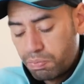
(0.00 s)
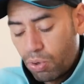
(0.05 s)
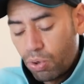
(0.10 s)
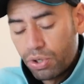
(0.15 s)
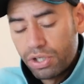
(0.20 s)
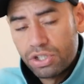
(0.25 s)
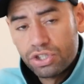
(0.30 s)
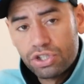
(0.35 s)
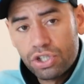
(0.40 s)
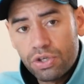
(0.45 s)

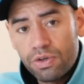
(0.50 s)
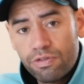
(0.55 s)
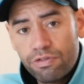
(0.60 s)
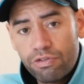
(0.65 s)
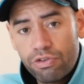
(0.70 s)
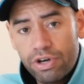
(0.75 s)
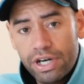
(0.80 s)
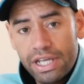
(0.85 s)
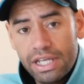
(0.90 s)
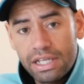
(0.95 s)

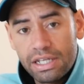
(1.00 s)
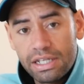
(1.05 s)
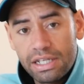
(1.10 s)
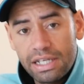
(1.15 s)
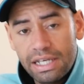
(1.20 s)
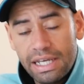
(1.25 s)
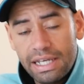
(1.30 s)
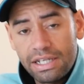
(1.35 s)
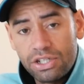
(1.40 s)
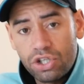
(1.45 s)
0.23
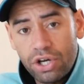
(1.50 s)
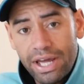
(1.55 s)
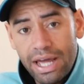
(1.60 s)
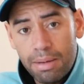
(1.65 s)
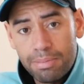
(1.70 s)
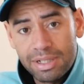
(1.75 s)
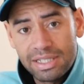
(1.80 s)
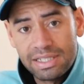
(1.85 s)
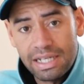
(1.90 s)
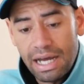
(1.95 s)
in
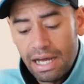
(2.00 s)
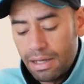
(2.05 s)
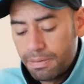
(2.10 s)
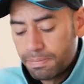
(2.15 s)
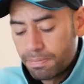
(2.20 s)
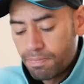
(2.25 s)
diameter,